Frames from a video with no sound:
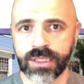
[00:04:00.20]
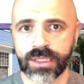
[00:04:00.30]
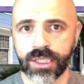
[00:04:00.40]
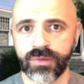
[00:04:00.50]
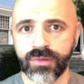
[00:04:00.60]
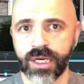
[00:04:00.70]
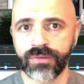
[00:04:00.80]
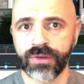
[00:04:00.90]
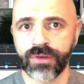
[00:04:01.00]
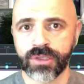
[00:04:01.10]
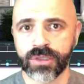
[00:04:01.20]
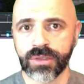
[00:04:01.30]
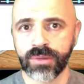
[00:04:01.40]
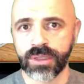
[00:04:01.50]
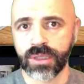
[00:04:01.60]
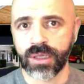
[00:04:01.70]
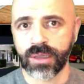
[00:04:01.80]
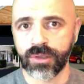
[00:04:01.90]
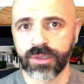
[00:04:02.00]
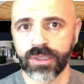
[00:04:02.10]
state-of-the-art features with
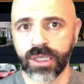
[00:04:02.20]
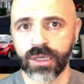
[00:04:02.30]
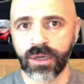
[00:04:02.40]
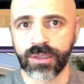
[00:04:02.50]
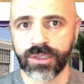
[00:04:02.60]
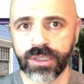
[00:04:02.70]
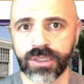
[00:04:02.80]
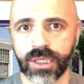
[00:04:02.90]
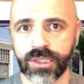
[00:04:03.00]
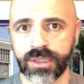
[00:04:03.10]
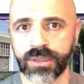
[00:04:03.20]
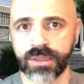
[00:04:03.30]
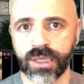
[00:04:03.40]
modern technology such as